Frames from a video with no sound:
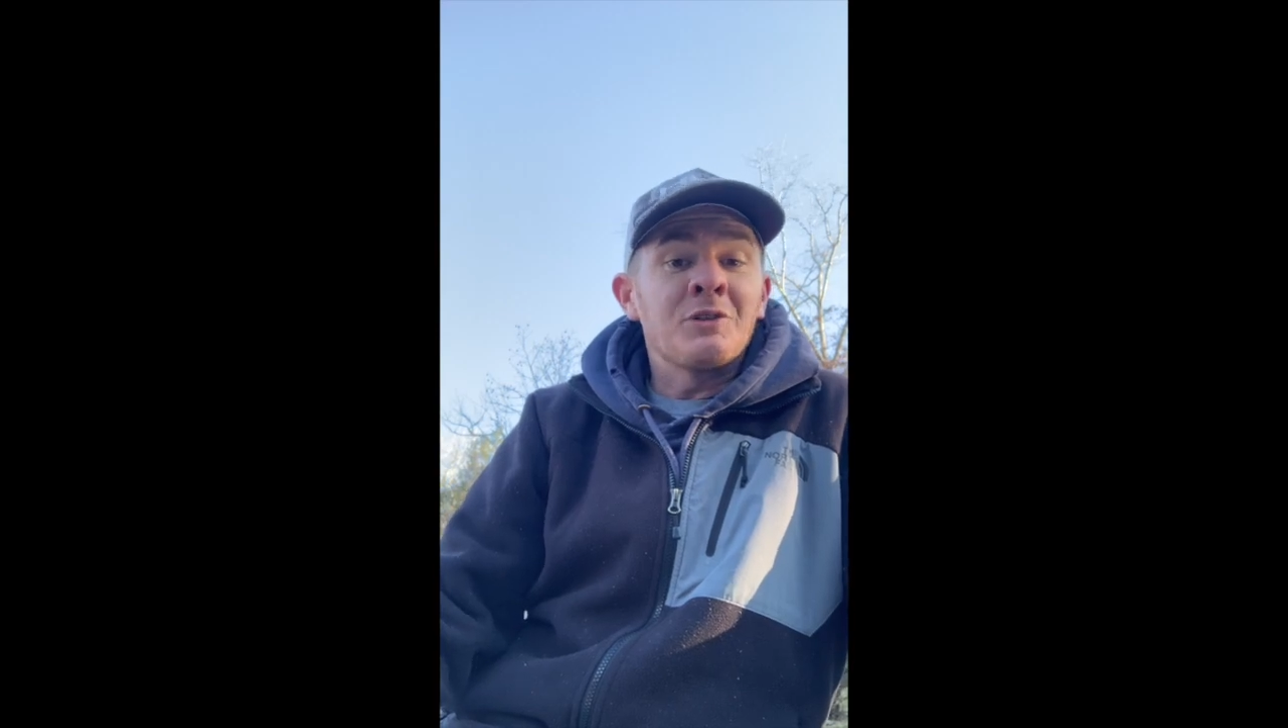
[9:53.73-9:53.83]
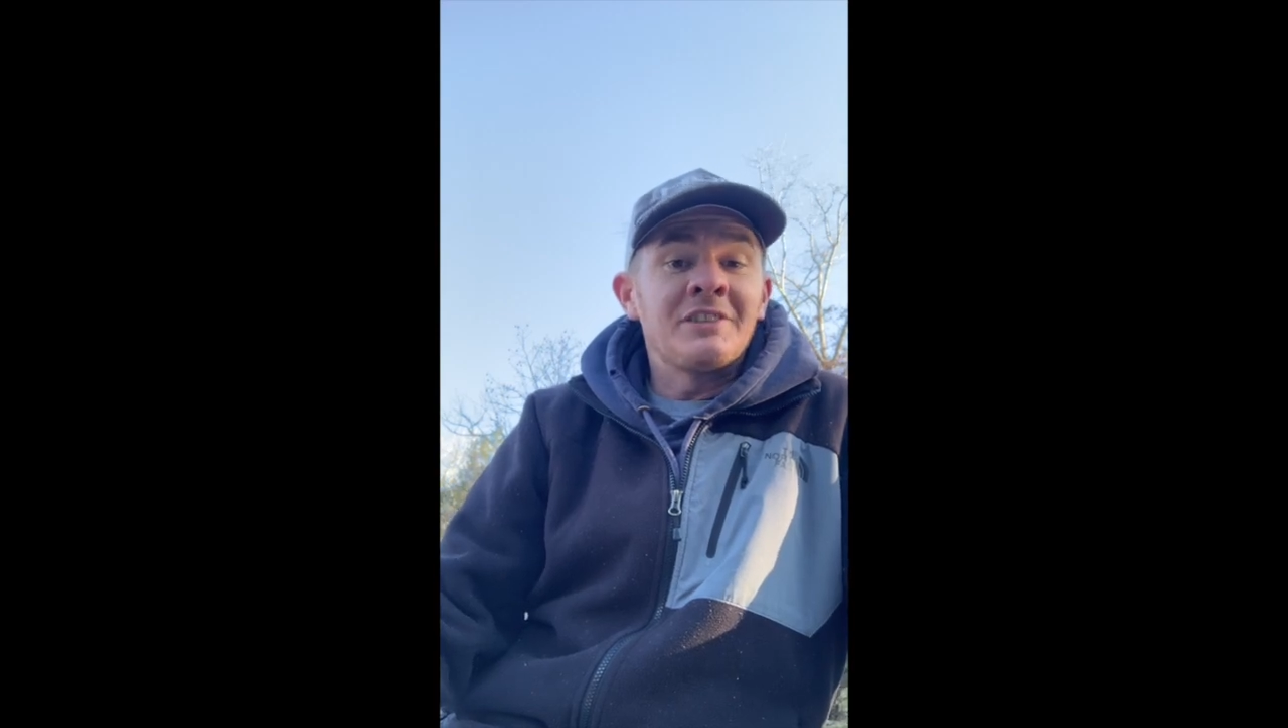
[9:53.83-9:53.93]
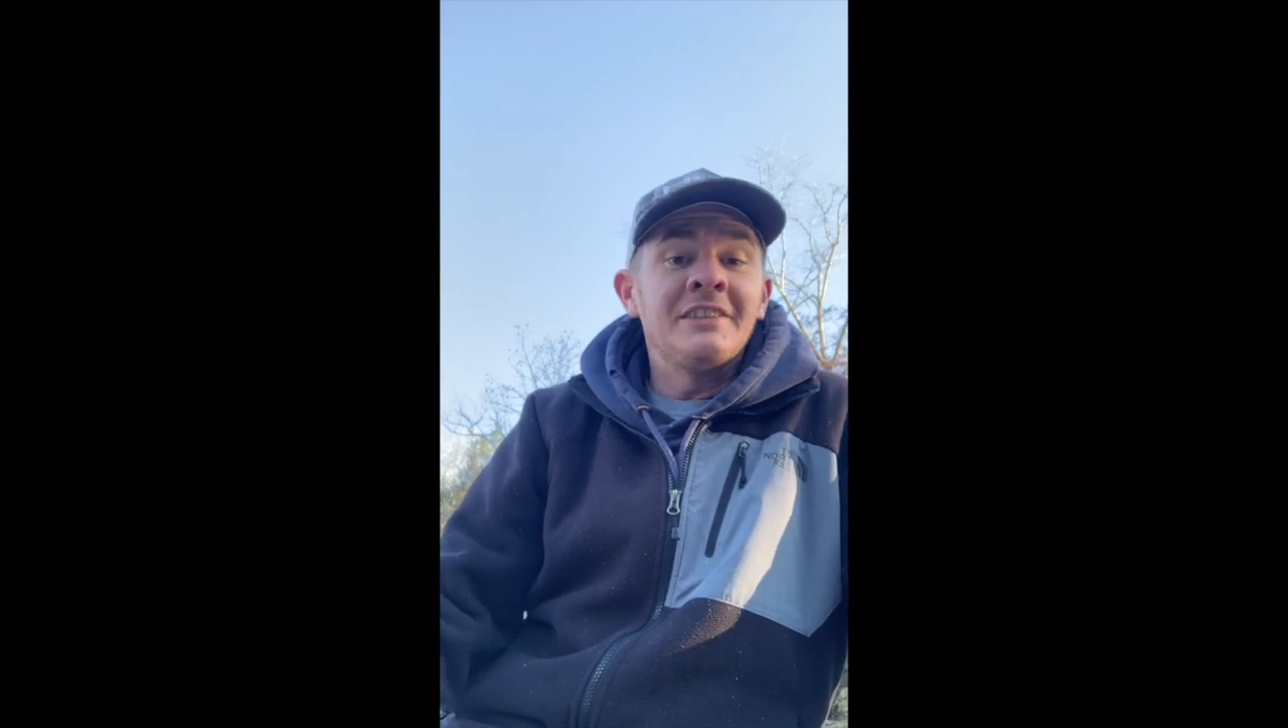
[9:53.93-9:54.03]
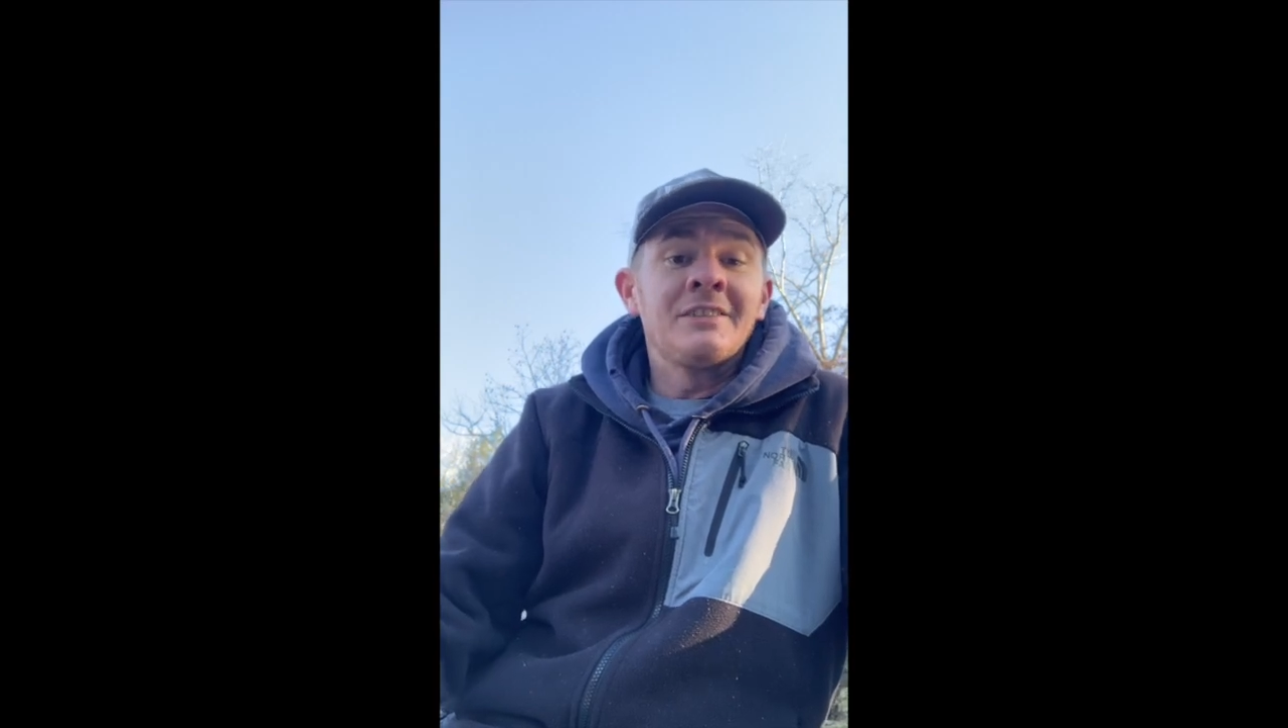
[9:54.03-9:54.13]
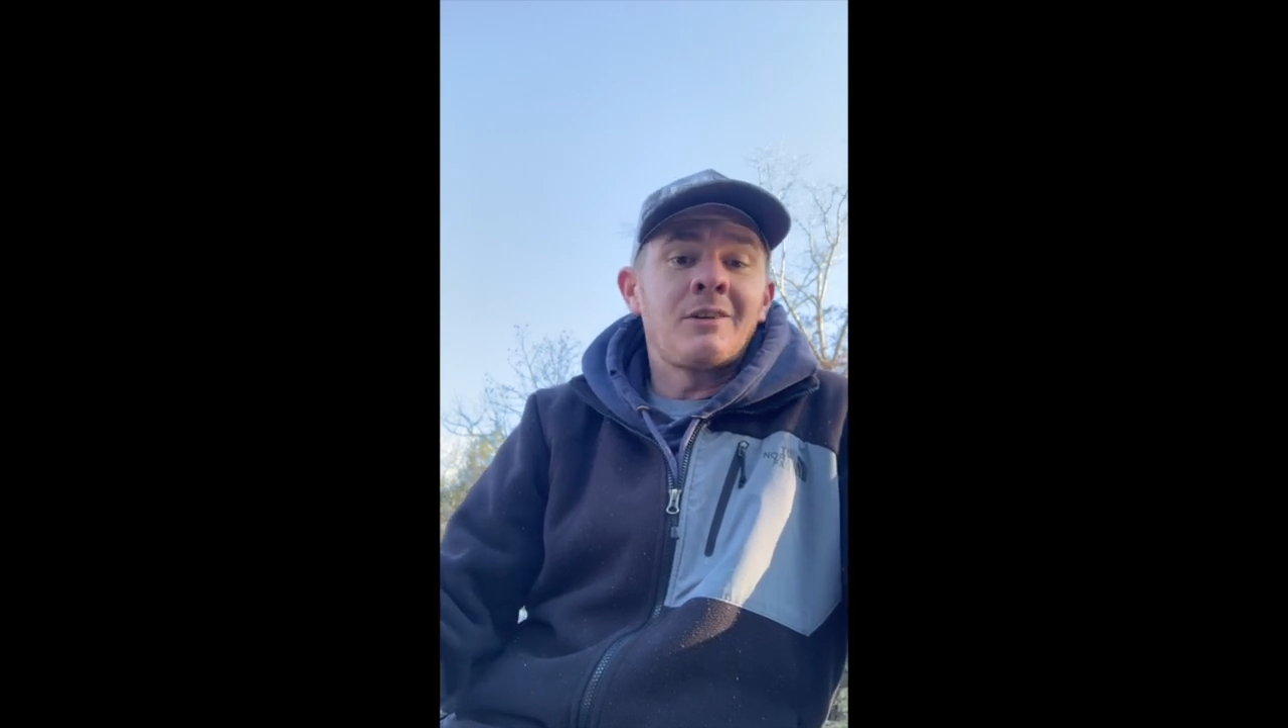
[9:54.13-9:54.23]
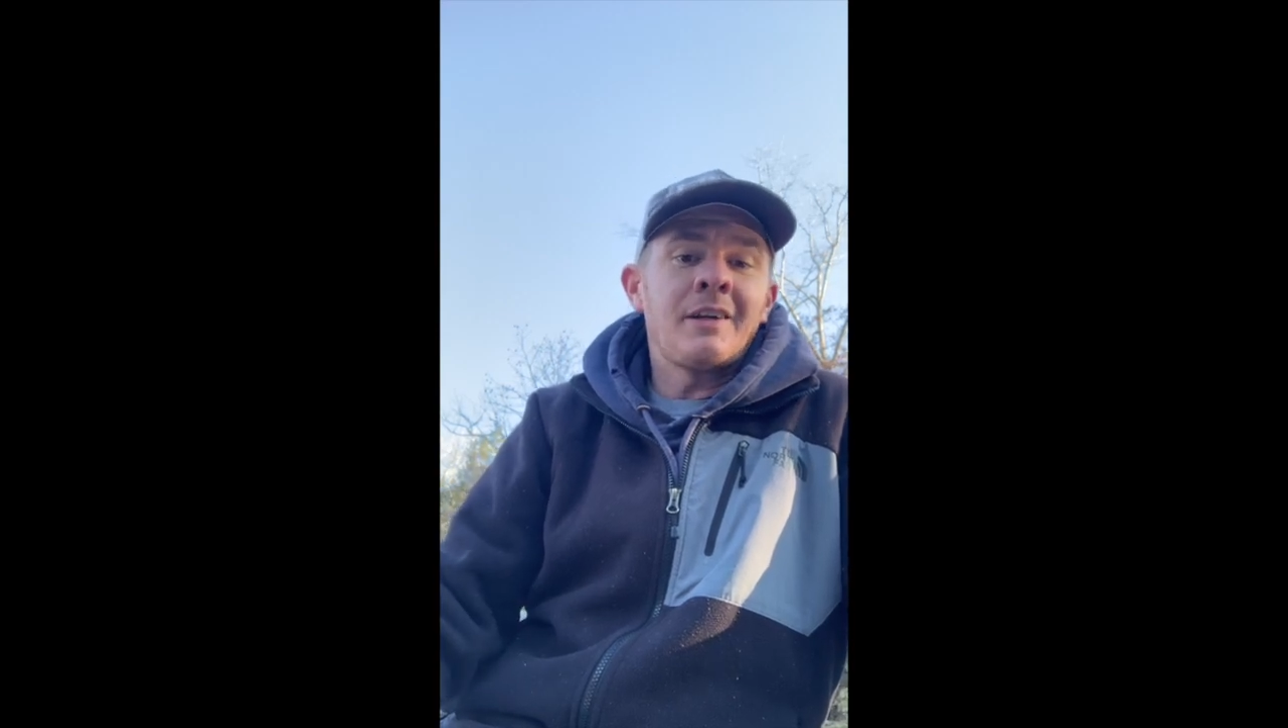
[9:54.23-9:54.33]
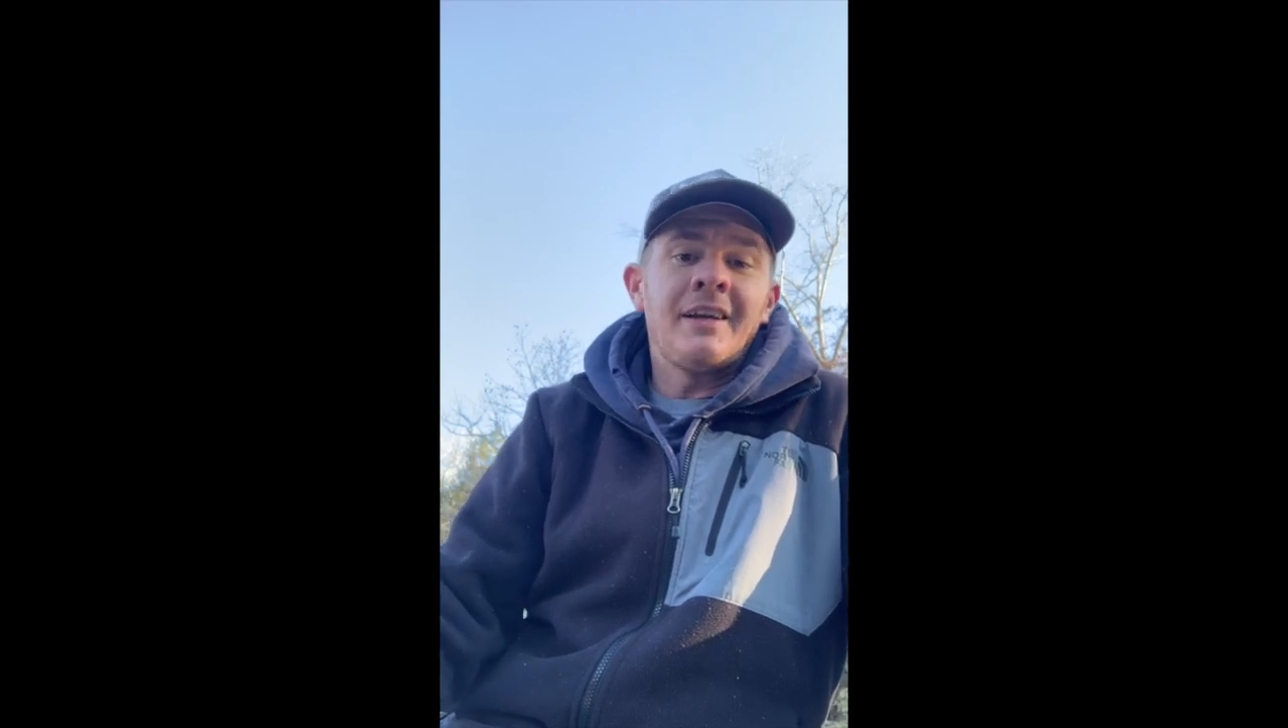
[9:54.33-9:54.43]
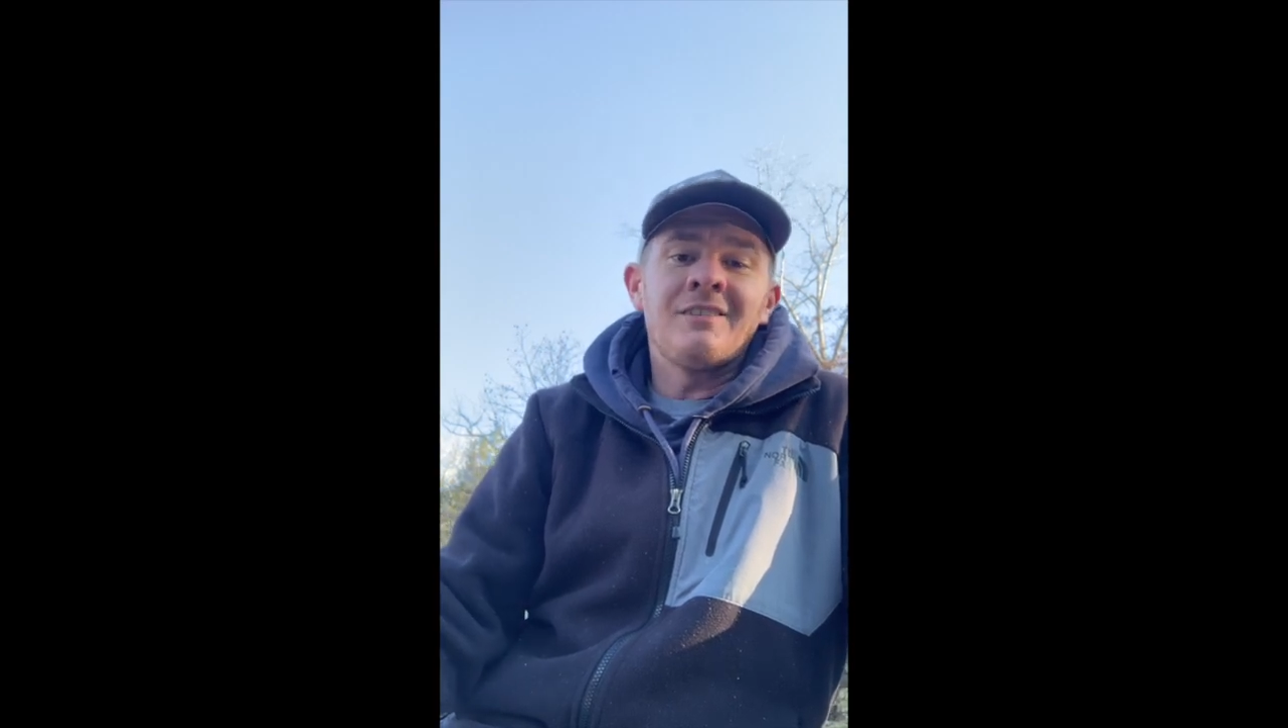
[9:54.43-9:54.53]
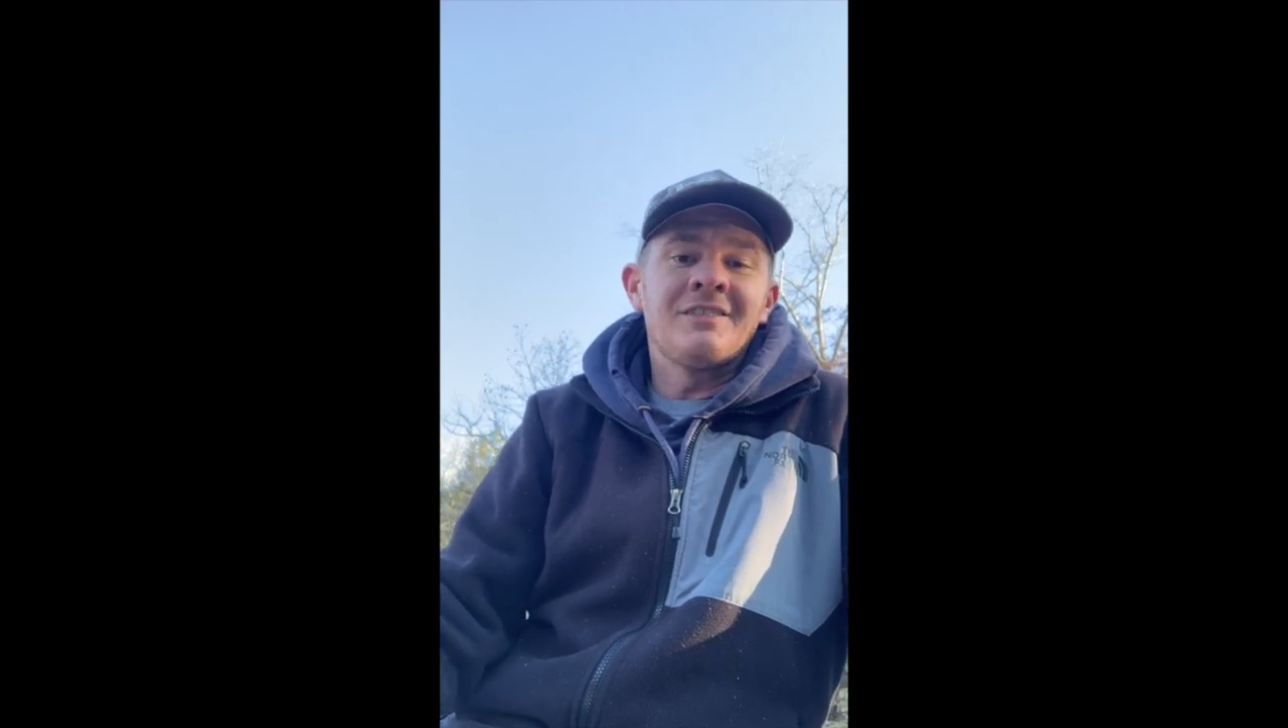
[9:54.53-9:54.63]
season right now,